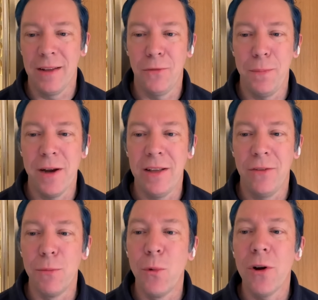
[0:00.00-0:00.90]

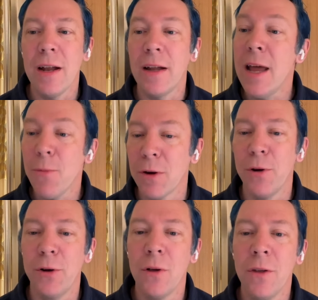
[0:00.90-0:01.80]
experience from working on network
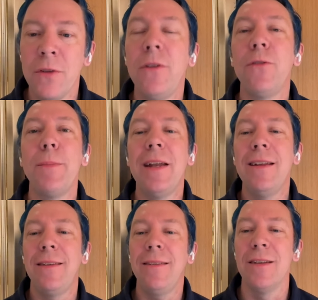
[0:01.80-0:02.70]
protocols and
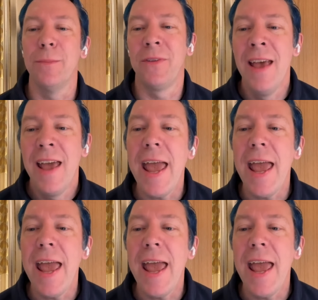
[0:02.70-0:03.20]
distributed systems